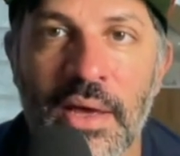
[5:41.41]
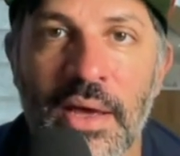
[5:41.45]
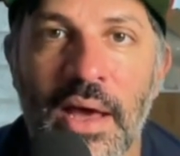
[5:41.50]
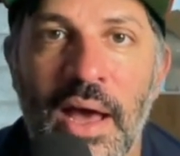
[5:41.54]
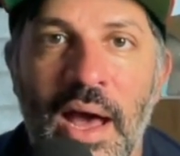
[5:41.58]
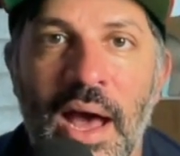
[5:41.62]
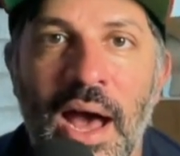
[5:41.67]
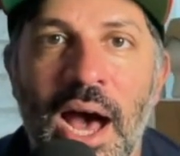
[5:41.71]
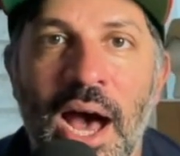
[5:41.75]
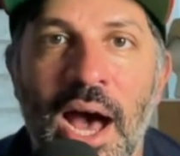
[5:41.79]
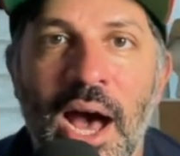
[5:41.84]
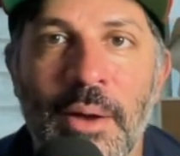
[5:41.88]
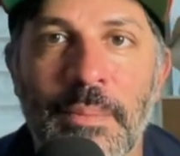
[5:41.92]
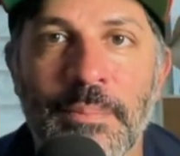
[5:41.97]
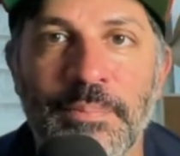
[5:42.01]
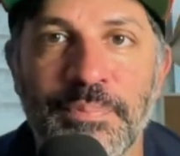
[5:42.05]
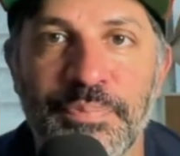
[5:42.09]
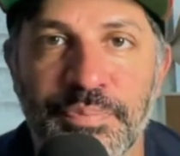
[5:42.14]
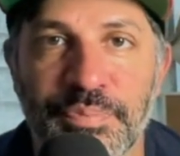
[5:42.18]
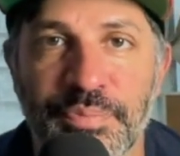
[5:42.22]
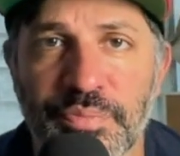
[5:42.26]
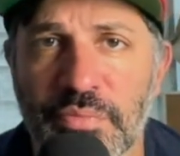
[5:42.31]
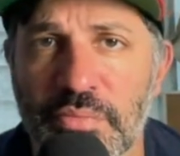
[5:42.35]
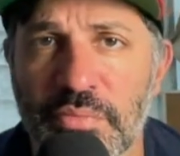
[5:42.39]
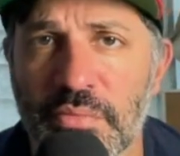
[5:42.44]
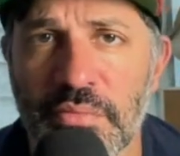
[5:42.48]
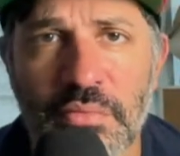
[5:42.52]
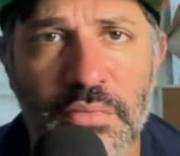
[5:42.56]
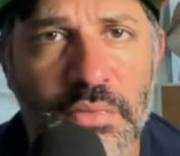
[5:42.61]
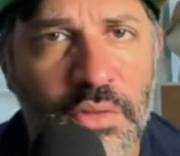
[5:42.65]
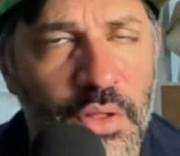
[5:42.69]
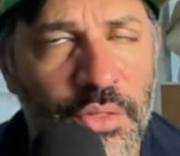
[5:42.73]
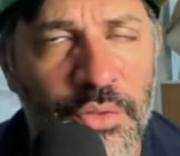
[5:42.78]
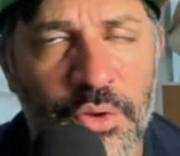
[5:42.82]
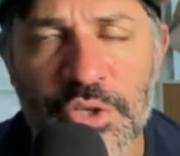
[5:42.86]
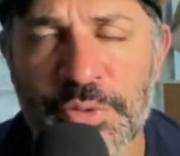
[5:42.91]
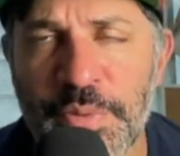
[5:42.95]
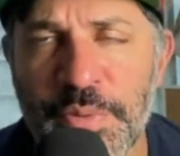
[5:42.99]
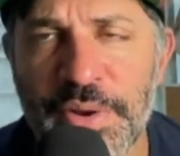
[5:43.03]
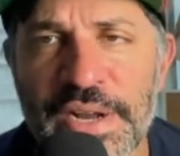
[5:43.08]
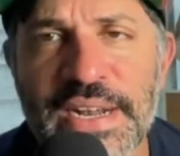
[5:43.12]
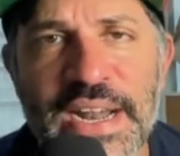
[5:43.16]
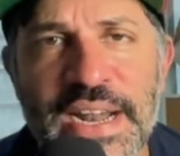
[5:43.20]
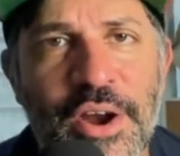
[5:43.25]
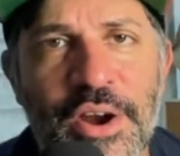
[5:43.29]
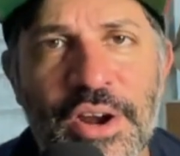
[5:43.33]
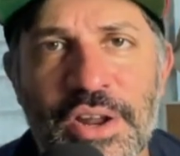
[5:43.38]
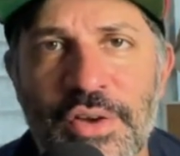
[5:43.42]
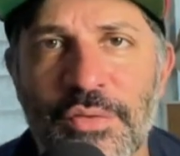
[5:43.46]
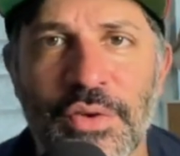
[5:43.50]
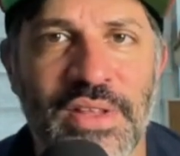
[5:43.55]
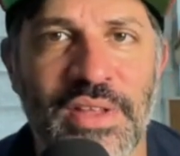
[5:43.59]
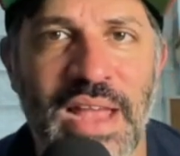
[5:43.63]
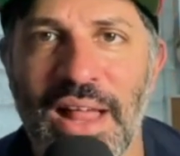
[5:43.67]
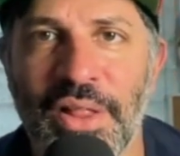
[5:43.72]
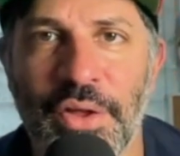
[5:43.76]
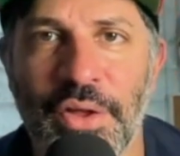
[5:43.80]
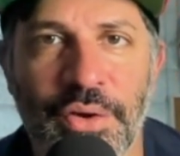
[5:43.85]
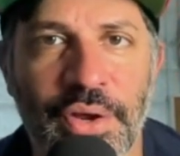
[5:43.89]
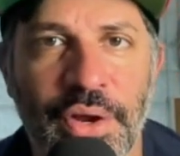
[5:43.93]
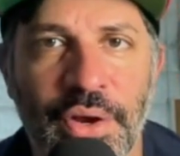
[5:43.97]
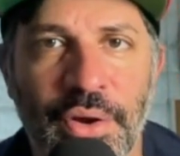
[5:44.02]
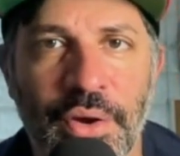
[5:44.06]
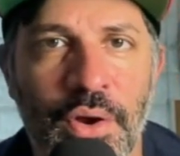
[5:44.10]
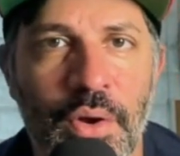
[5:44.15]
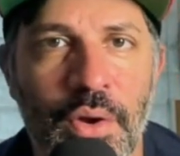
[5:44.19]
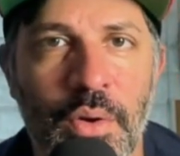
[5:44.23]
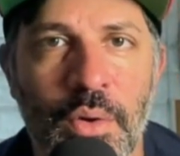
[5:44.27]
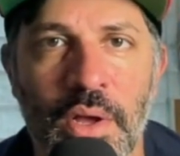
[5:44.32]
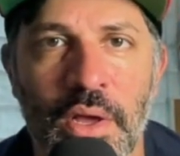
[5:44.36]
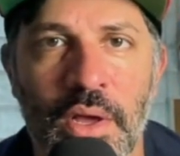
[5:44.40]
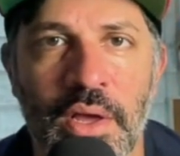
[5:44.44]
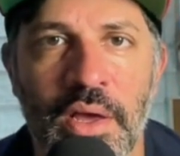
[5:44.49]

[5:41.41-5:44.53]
There's been a narrative with Tyler Herro